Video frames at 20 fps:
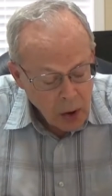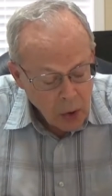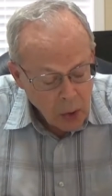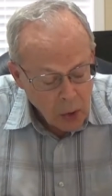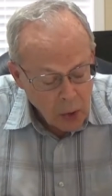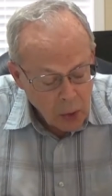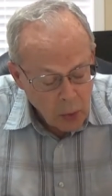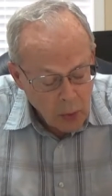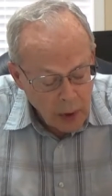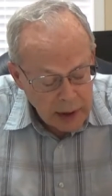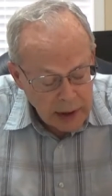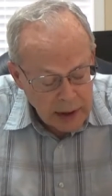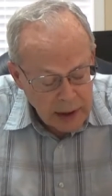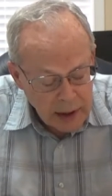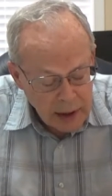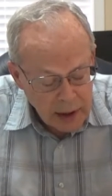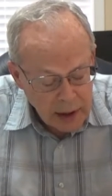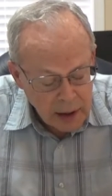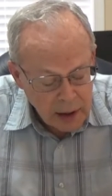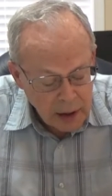Or what
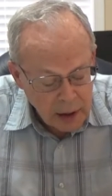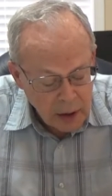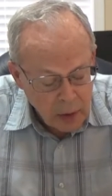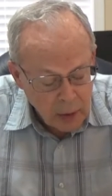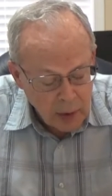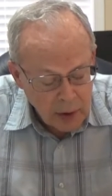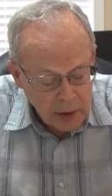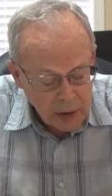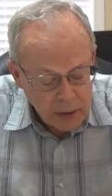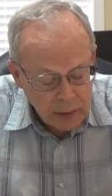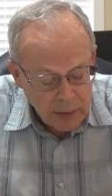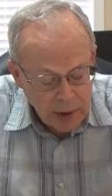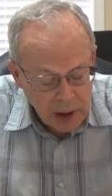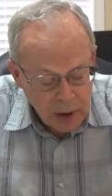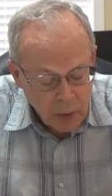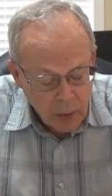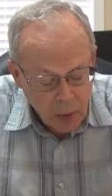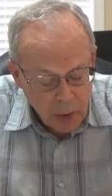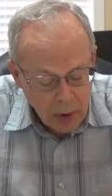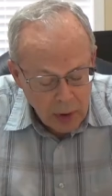king, going to
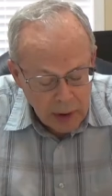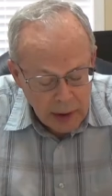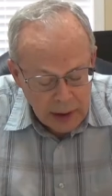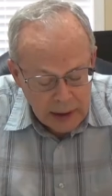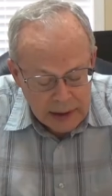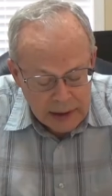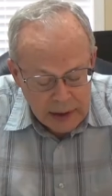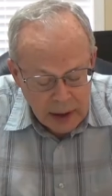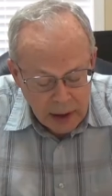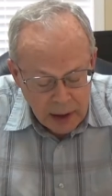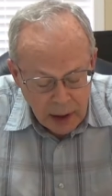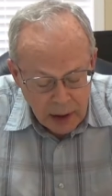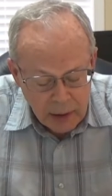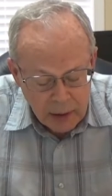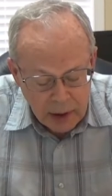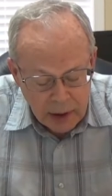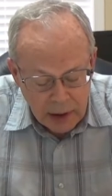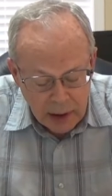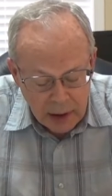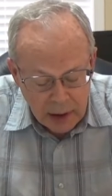make war against
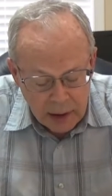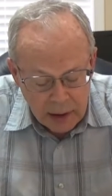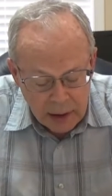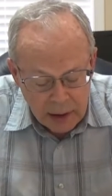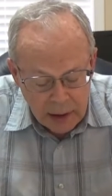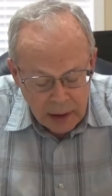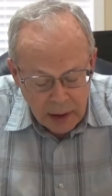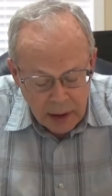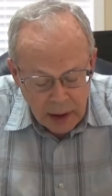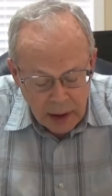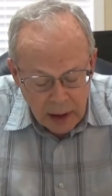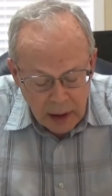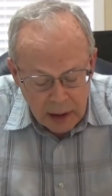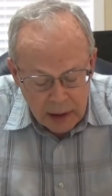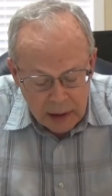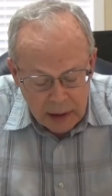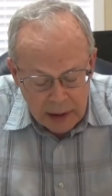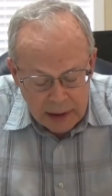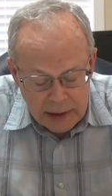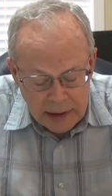another king,
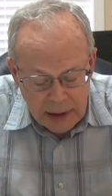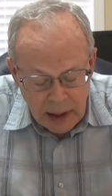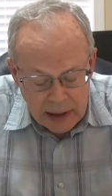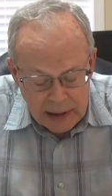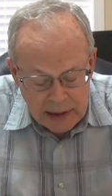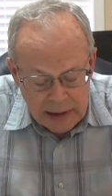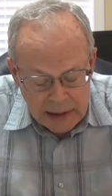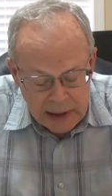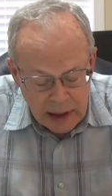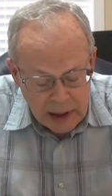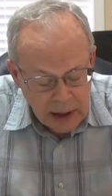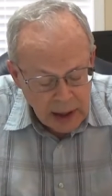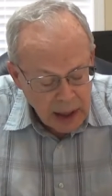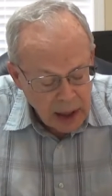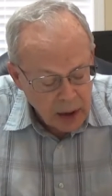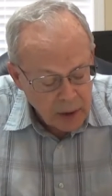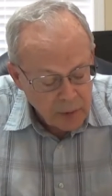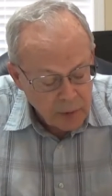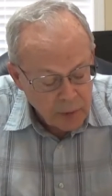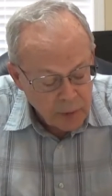does not sit
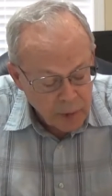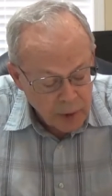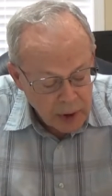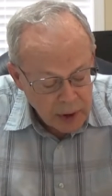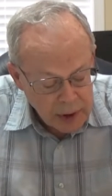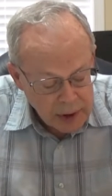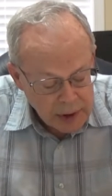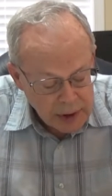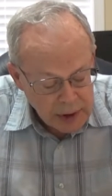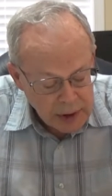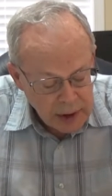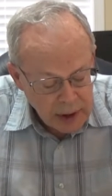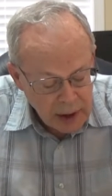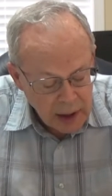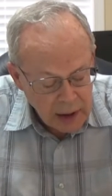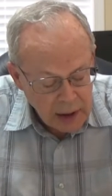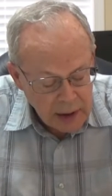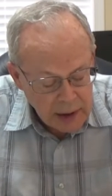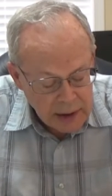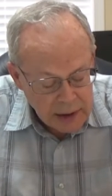down first
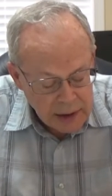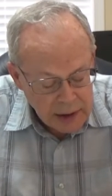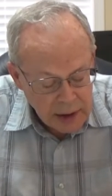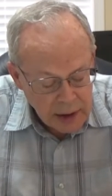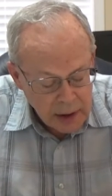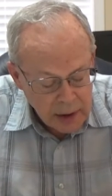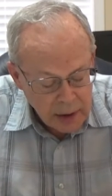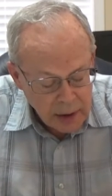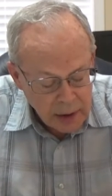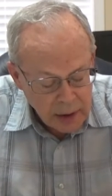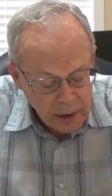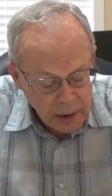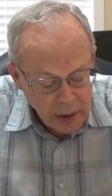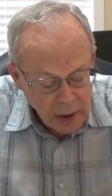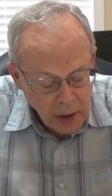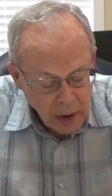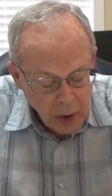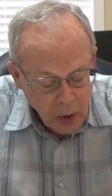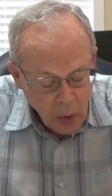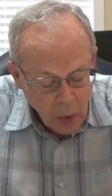and consider
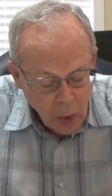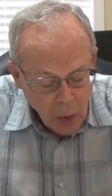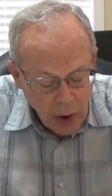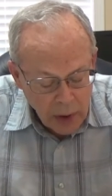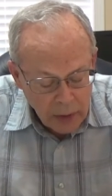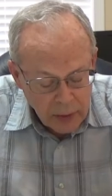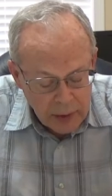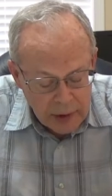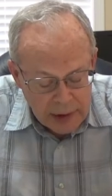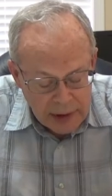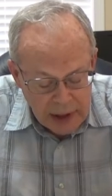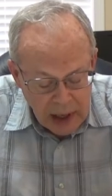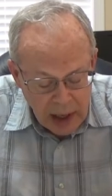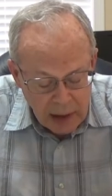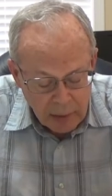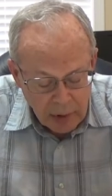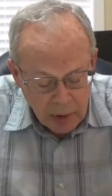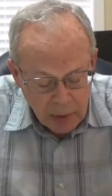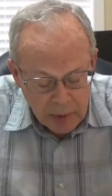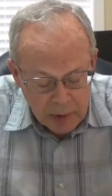whether he's
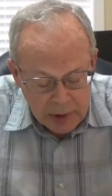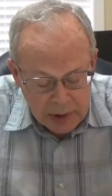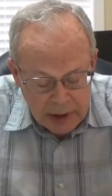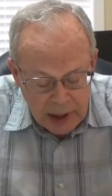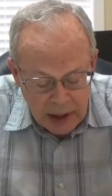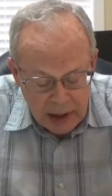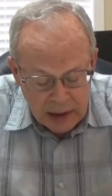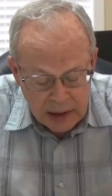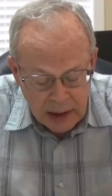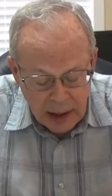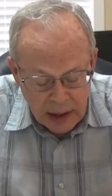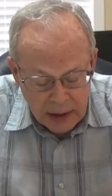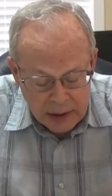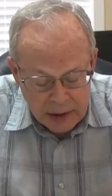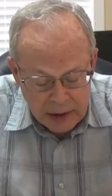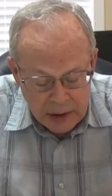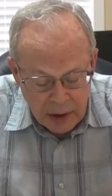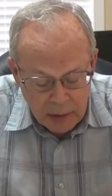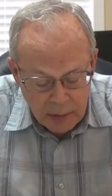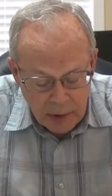able with
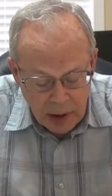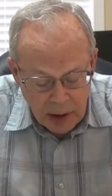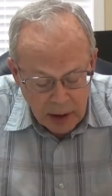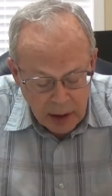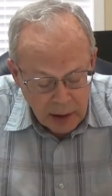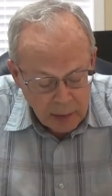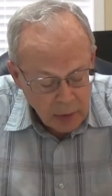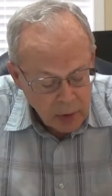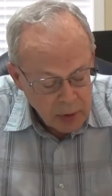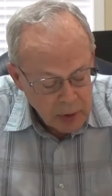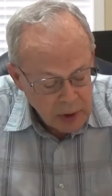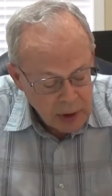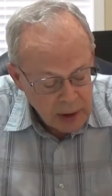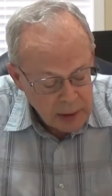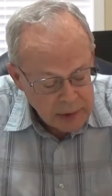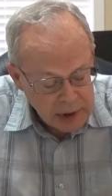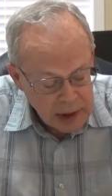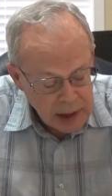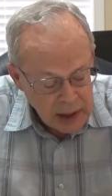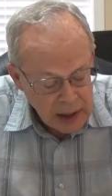10,000 to meet him who
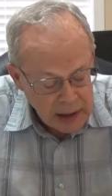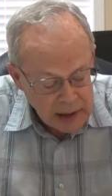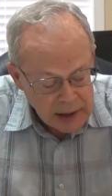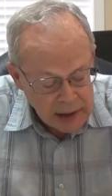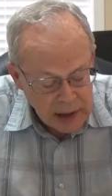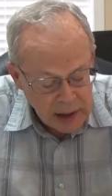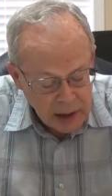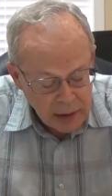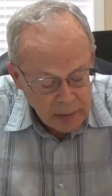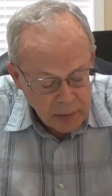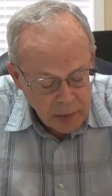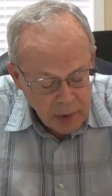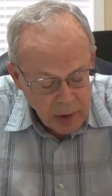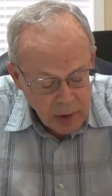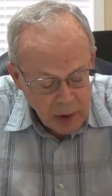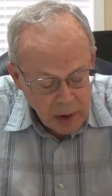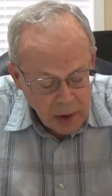comes against him